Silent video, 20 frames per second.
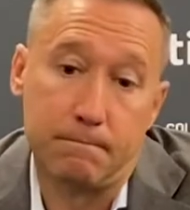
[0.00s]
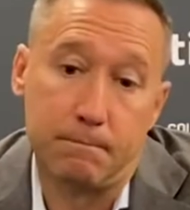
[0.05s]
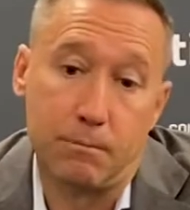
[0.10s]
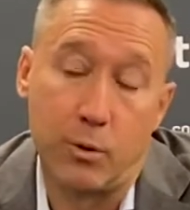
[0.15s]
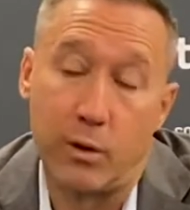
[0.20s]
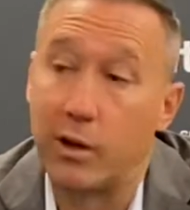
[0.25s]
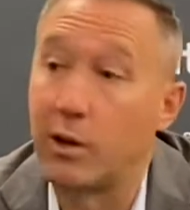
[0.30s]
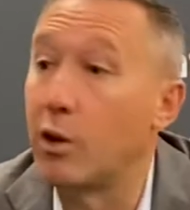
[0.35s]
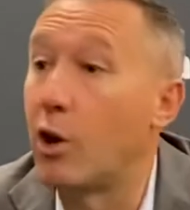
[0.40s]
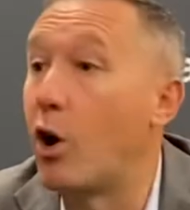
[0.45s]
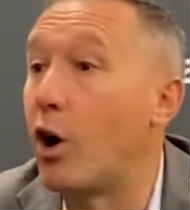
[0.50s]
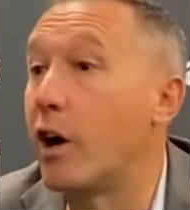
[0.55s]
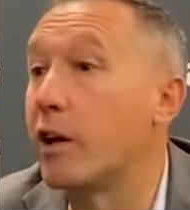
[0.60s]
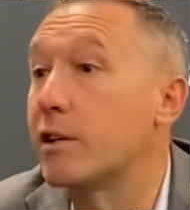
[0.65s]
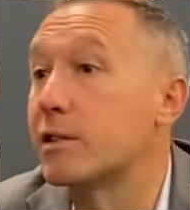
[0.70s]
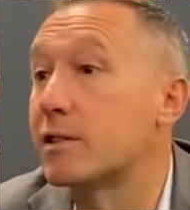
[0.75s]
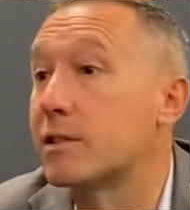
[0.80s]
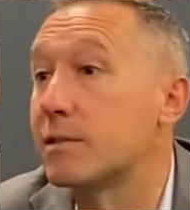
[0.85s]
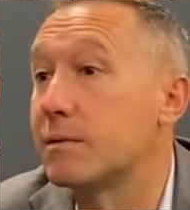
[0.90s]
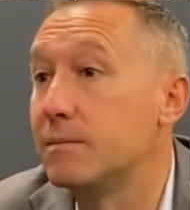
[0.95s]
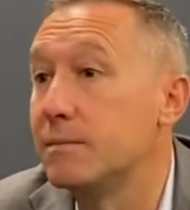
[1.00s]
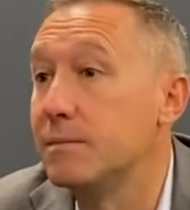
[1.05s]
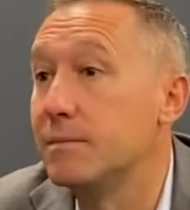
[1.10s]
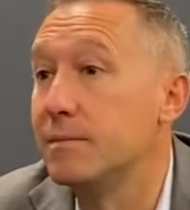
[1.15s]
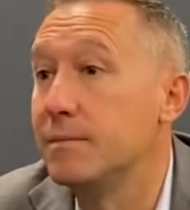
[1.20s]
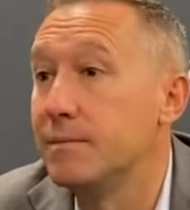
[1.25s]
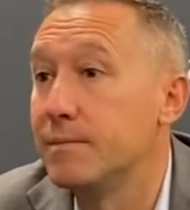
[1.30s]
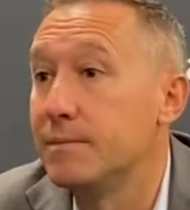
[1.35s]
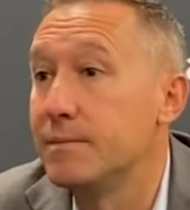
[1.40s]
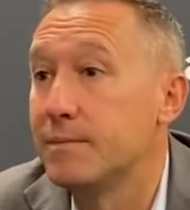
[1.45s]
with a loss
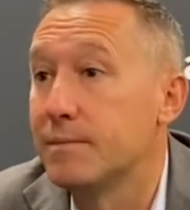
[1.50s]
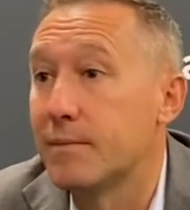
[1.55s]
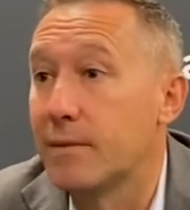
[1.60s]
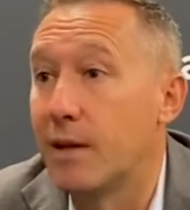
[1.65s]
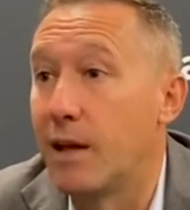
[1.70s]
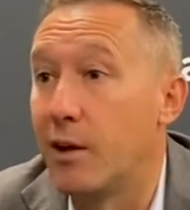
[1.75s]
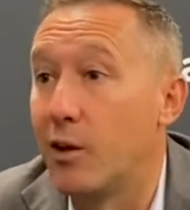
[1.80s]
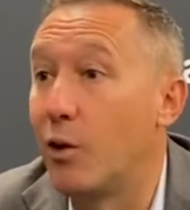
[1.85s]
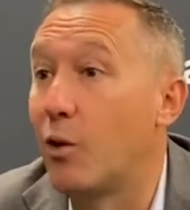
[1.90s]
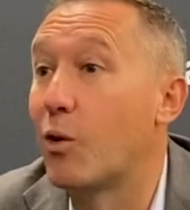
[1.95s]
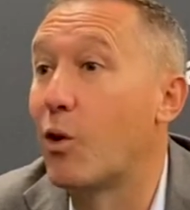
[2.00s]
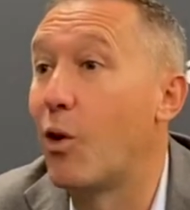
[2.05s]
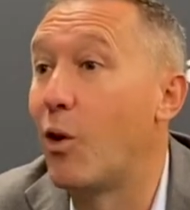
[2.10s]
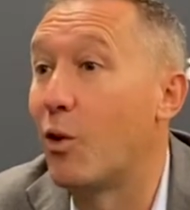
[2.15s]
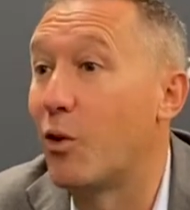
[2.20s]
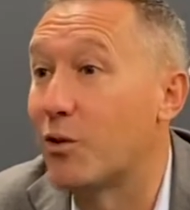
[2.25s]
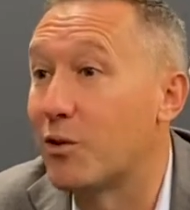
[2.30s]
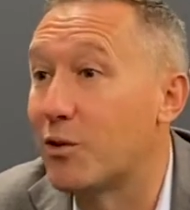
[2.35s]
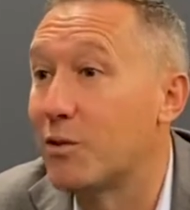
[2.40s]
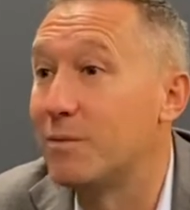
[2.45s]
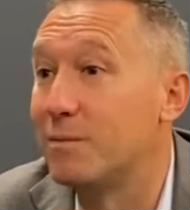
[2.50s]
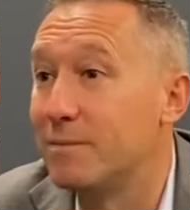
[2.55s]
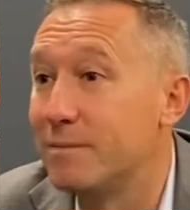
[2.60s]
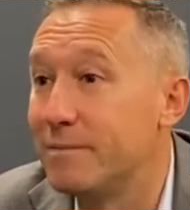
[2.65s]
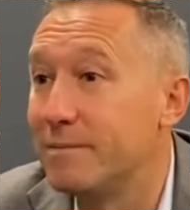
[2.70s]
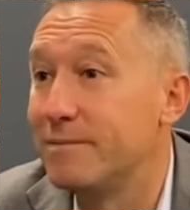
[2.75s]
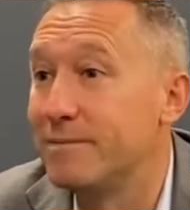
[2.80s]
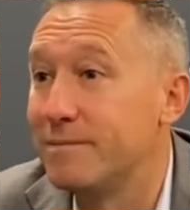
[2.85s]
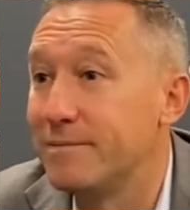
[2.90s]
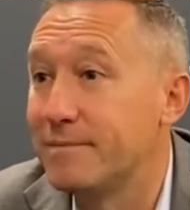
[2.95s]
and no goals.
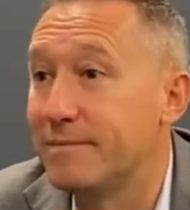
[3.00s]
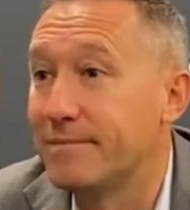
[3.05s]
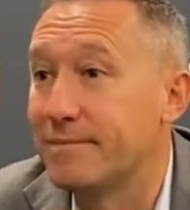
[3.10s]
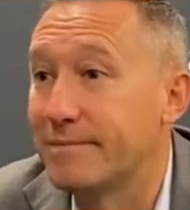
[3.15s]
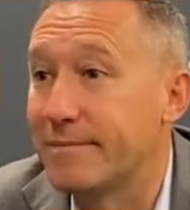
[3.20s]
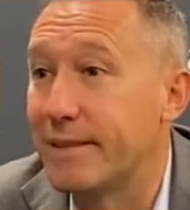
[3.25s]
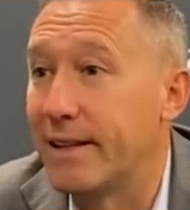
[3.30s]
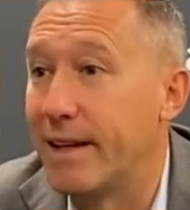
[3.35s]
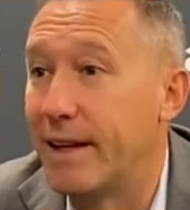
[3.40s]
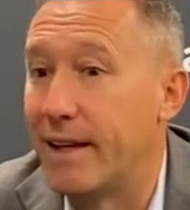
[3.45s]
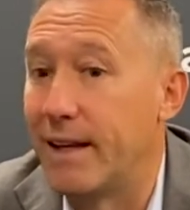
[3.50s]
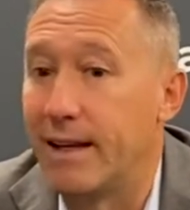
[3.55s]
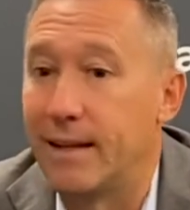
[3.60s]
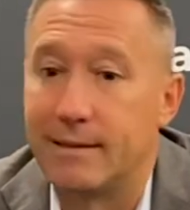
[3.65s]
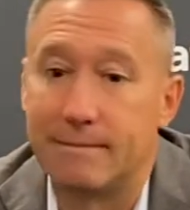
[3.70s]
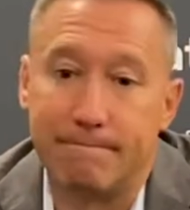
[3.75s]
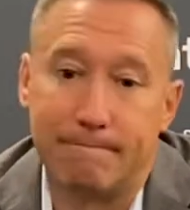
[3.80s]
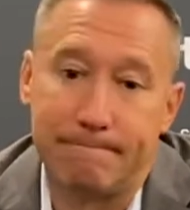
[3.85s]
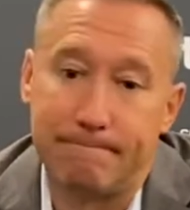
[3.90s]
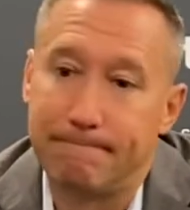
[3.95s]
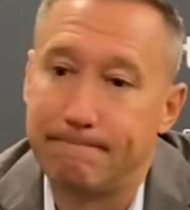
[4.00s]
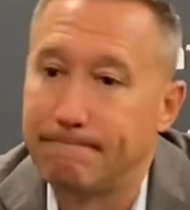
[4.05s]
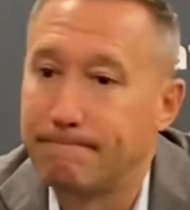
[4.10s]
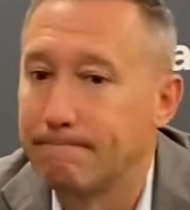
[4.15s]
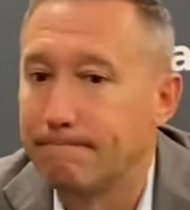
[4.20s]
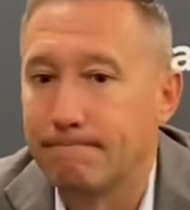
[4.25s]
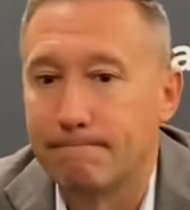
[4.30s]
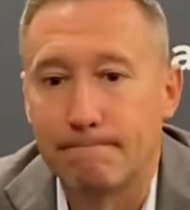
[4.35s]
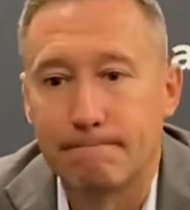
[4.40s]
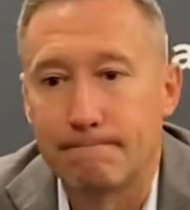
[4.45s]
And
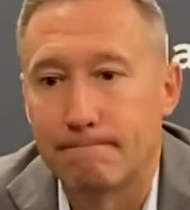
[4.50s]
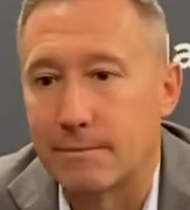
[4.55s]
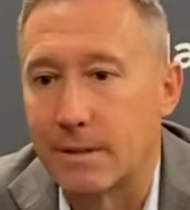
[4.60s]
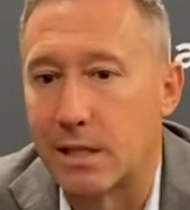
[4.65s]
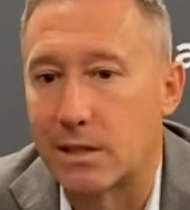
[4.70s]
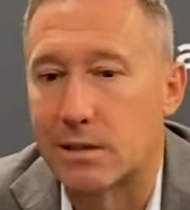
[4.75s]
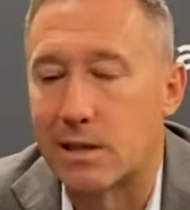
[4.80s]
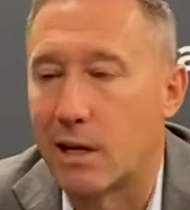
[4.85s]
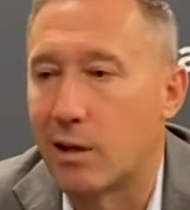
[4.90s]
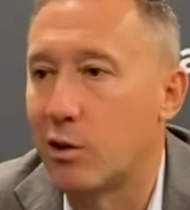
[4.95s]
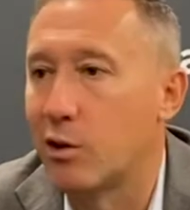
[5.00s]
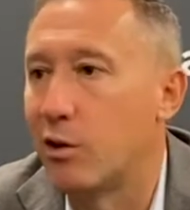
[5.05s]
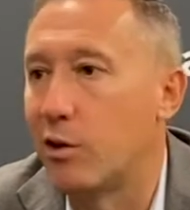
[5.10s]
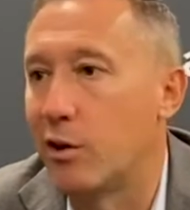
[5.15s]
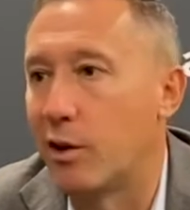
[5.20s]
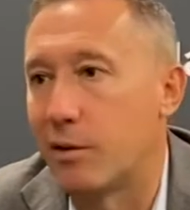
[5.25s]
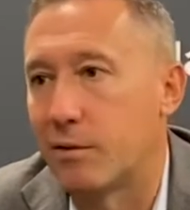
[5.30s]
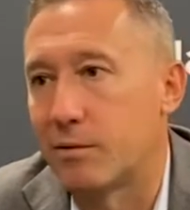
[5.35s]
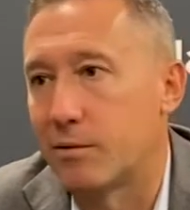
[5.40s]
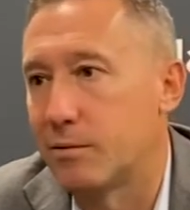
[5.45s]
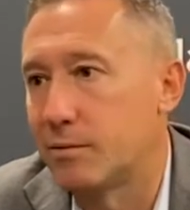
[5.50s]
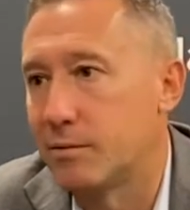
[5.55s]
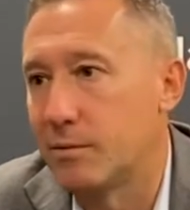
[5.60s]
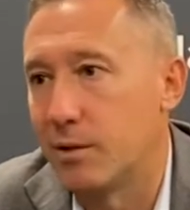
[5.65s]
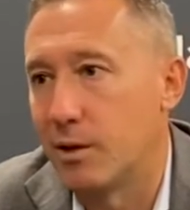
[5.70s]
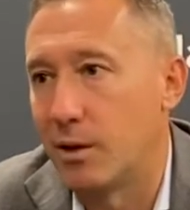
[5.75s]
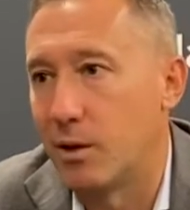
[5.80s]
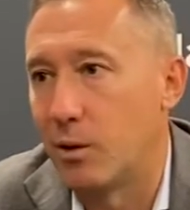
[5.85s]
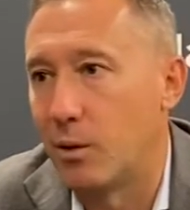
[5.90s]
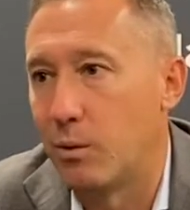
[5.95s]
that's not good enough.
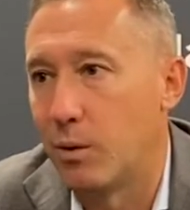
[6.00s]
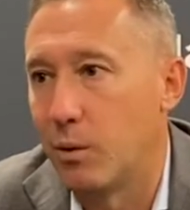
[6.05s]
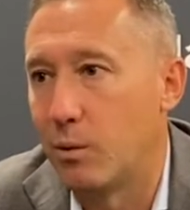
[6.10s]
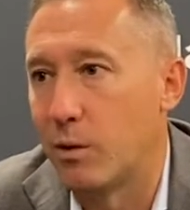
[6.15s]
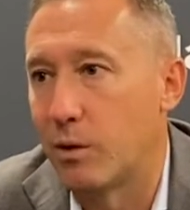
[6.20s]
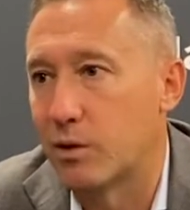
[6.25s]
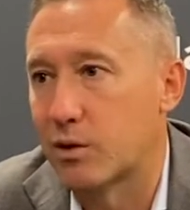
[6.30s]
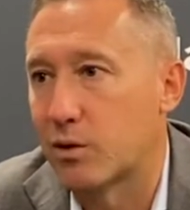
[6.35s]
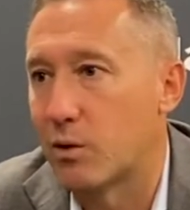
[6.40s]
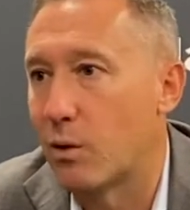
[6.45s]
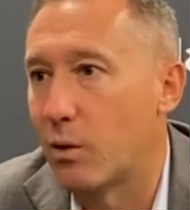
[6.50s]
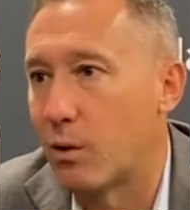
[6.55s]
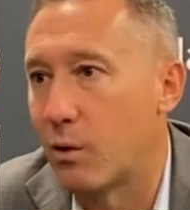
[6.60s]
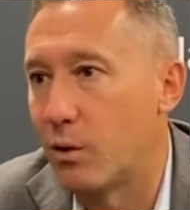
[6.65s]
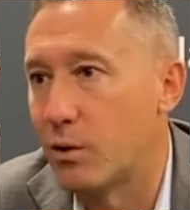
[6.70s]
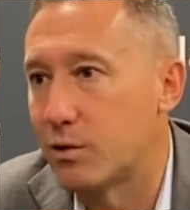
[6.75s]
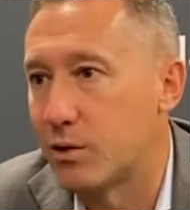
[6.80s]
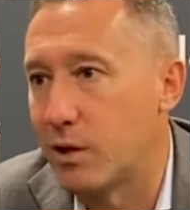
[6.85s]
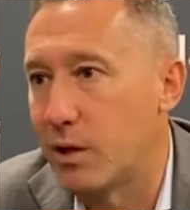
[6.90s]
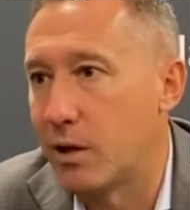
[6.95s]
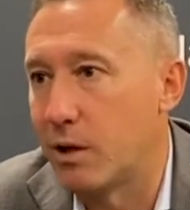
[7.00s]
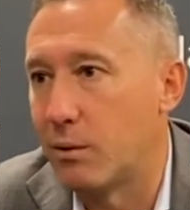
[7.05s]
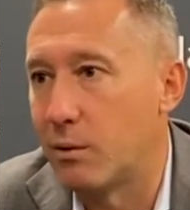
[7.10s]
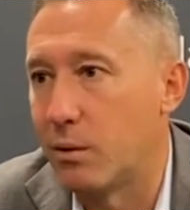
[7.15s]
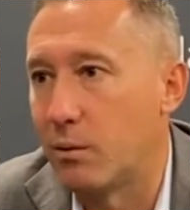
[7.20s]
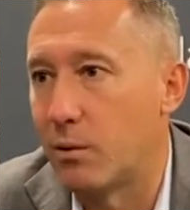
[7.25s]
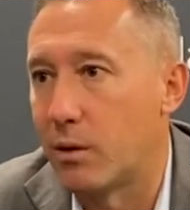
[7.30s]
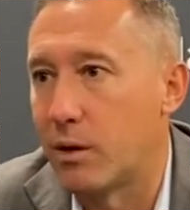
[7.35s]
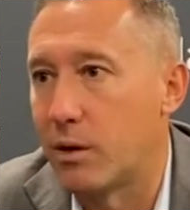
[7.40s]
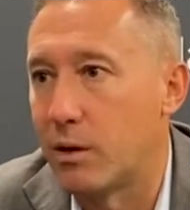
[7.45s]
You know, we want to score goals here. We
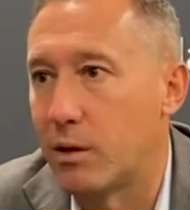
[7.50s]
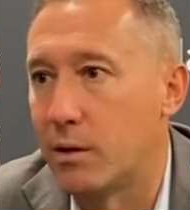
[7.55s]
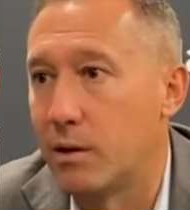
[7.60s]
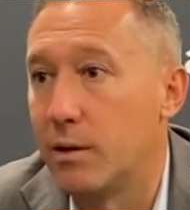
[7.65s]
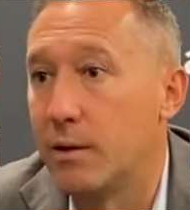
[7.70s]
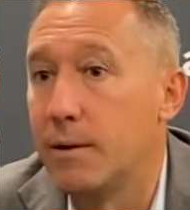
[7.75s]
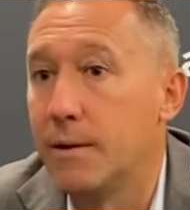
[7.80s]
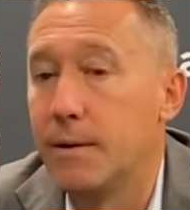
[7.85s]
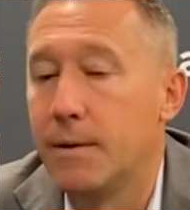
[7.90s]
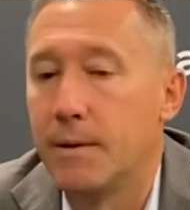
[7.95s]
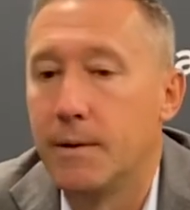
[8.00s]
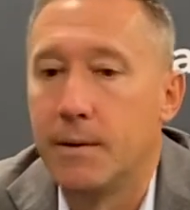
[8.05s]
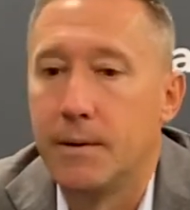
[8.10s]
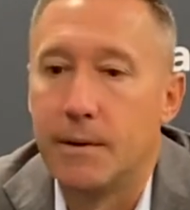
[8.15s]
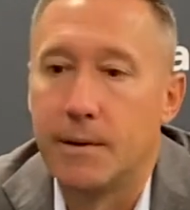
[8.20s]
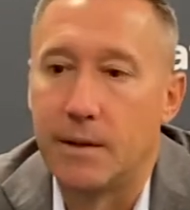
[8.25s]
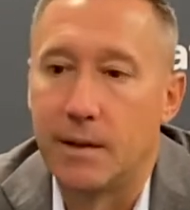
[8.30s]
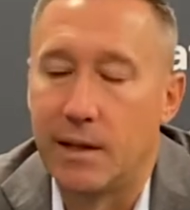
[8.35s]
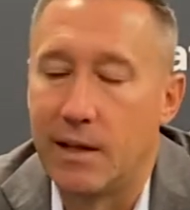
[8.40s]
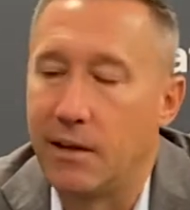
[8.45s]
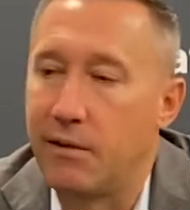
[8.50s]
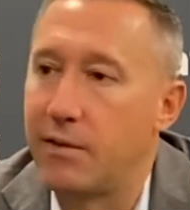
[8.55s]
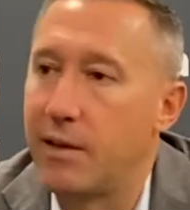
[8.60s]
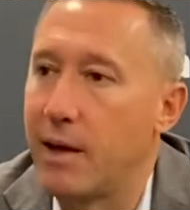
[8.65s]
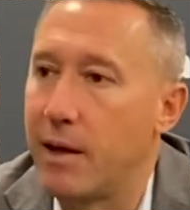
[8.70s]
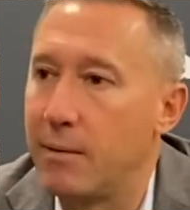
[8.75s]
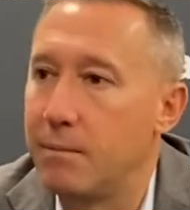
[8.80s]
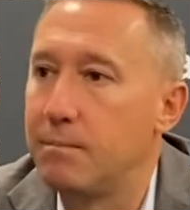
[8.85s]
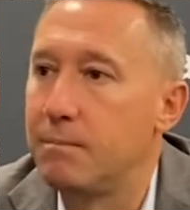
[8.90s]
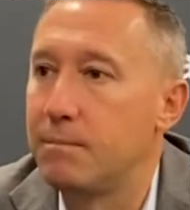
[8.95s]
want to leave
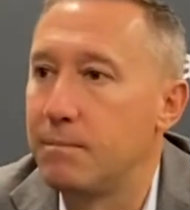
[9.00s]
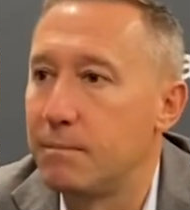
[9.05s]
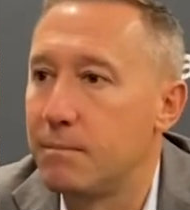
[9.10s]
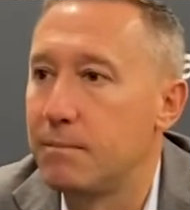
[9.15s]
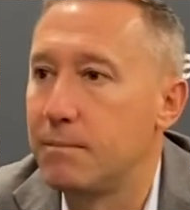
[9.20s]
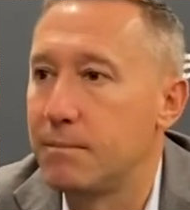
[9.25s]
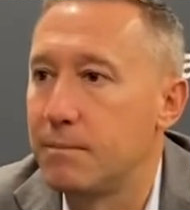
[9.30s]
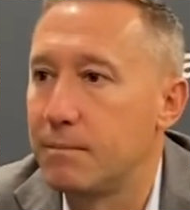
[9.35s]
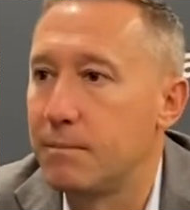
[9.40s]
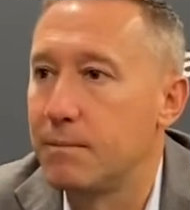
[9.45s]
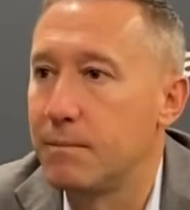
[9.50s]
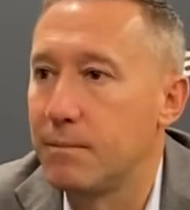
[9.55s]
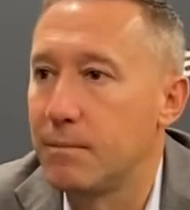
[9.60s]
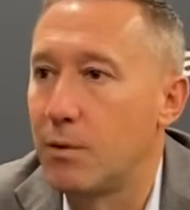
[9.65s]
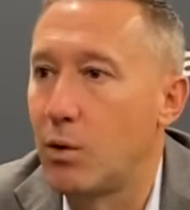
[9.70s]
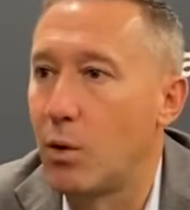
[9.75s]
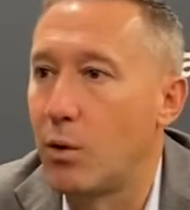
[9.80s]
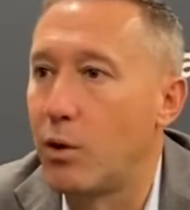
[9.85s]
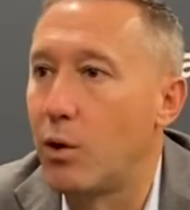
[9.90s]
them going